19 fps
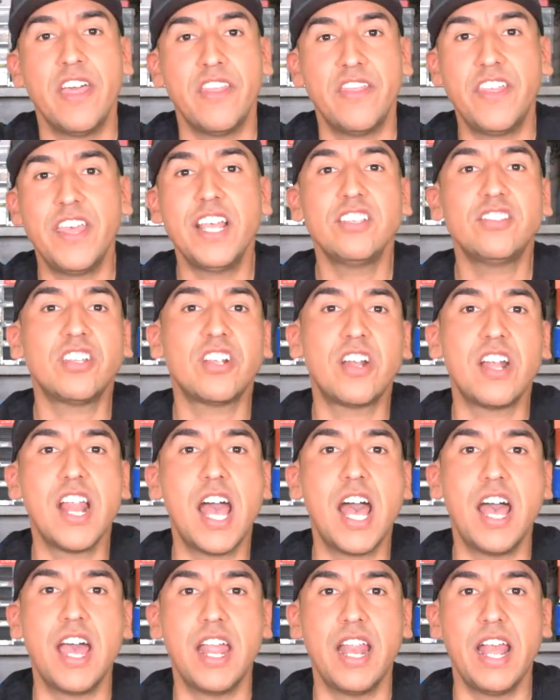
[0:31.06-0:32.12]
these are
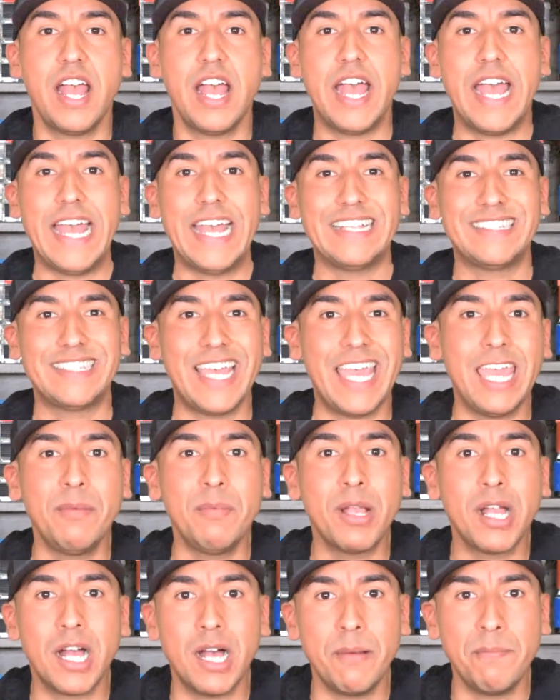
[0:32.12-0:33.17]
not
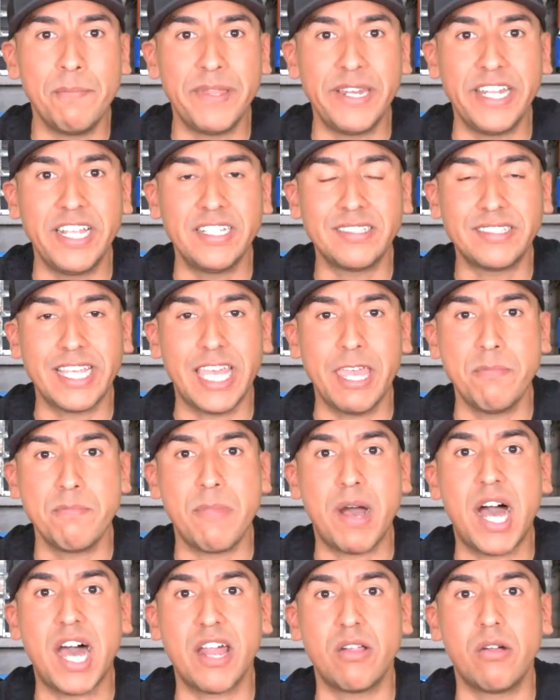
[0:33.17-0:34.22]
same company, same
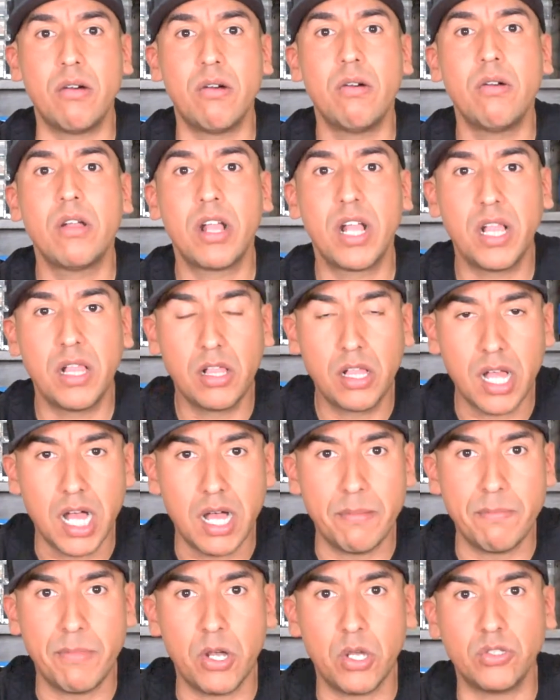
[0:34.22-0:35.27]
model
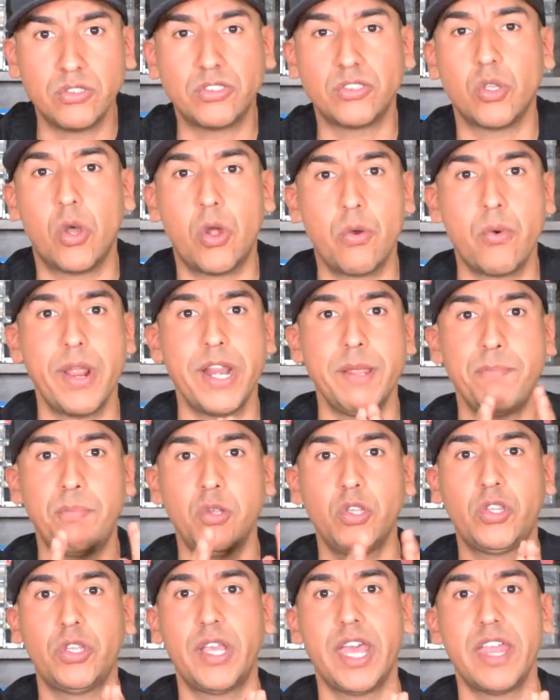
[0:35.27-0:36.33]
combos, already
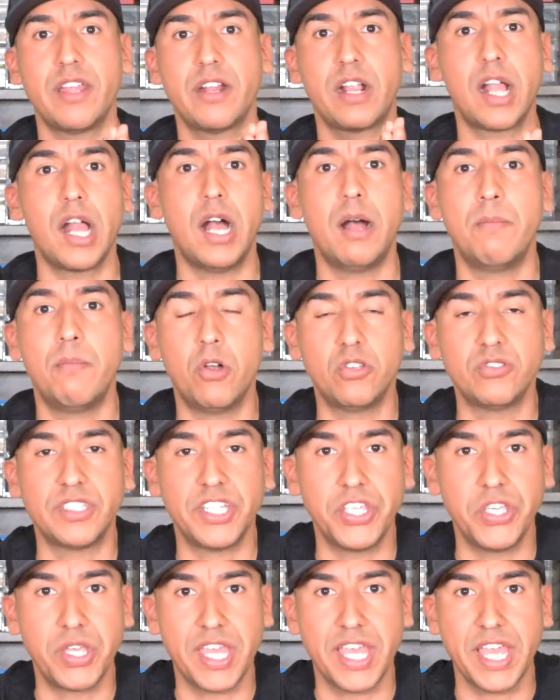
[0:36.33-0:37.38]
put together combos
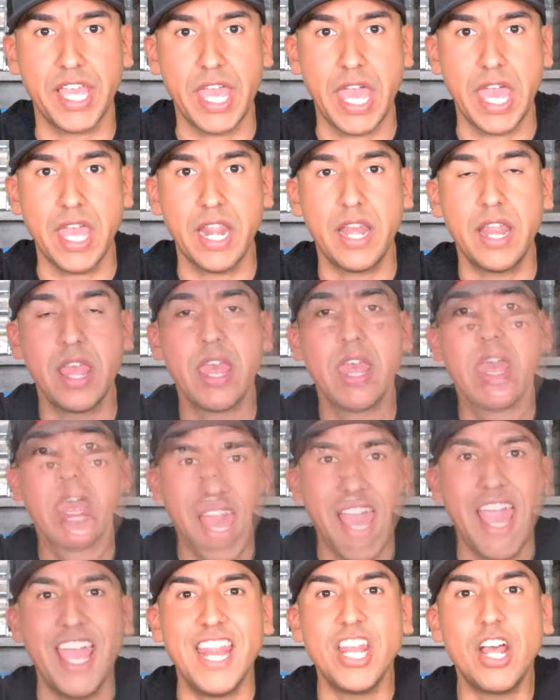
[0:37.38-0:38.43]
that you can get.
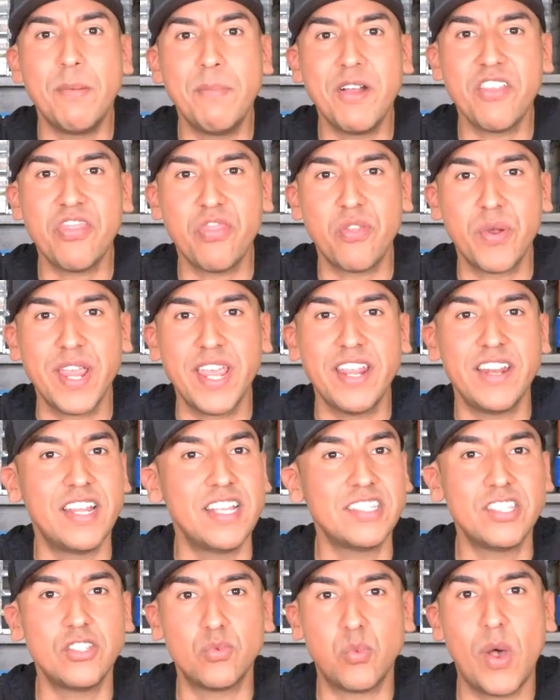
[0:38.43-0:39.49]
And number 3,
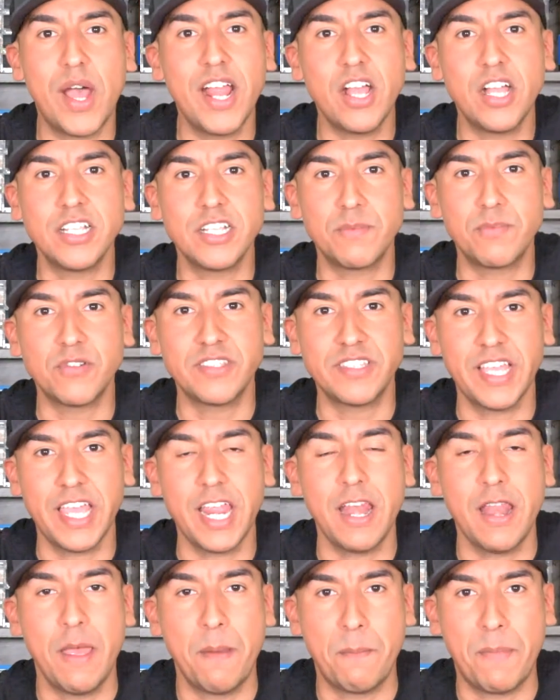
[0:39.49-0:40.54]
this is
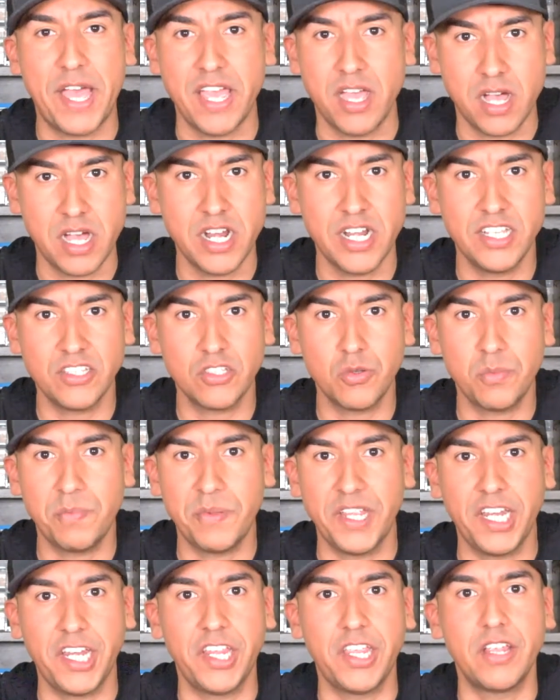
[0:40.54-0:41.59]
100% my honest
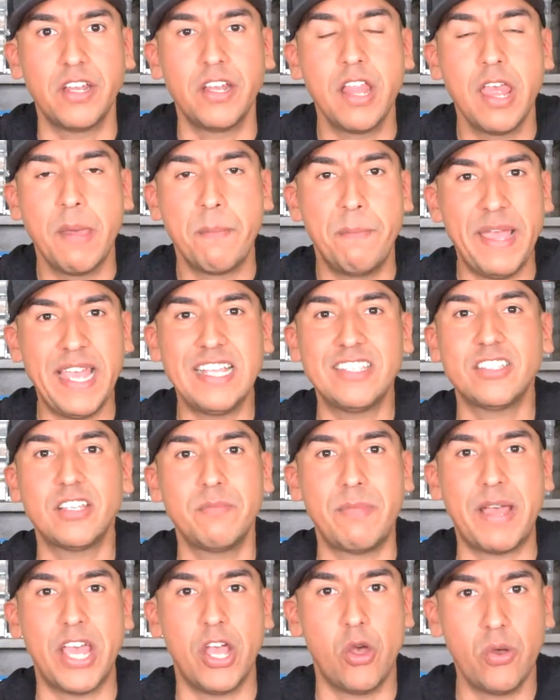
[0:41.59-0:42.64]
opinion based
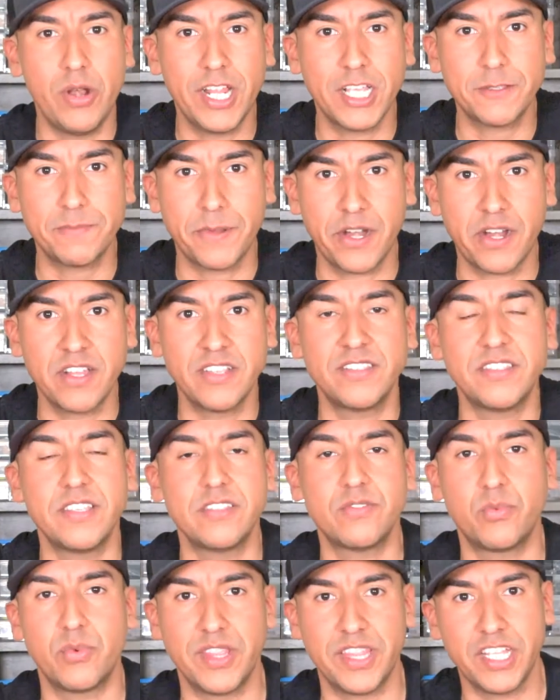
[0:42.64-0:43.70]
on my own
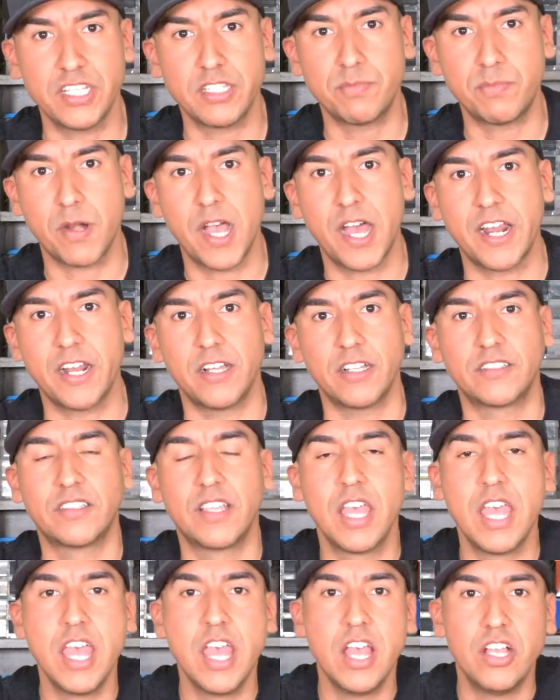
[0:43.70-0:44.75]
experiences with these products.
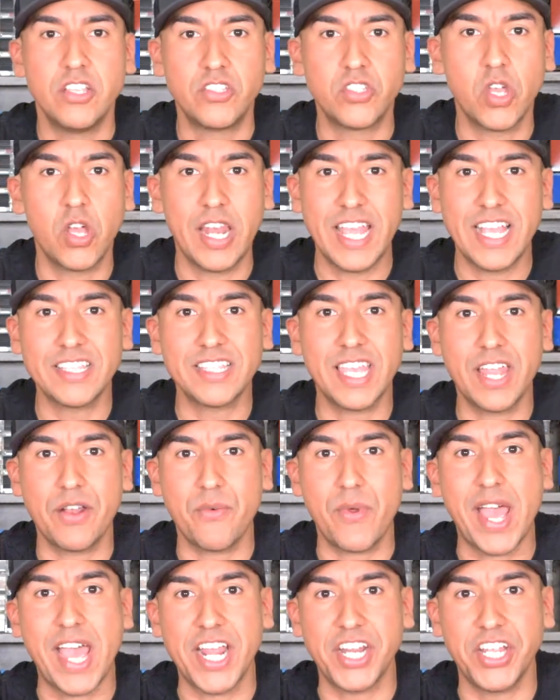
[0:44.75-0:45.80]
So let's get
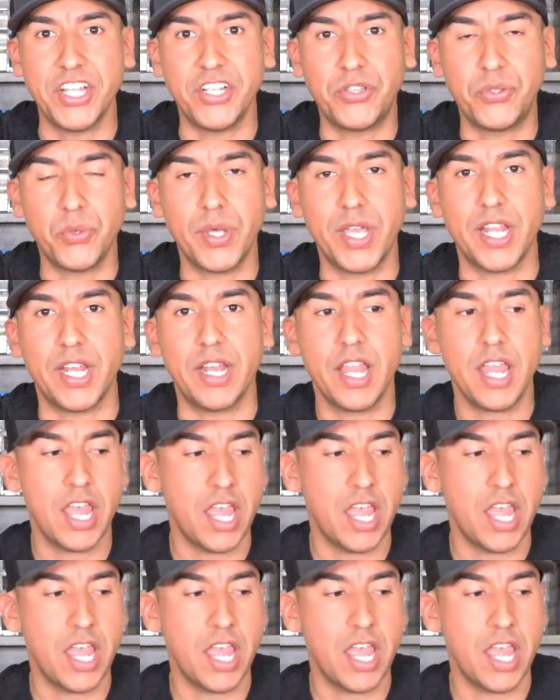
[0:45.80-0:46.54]
right into it.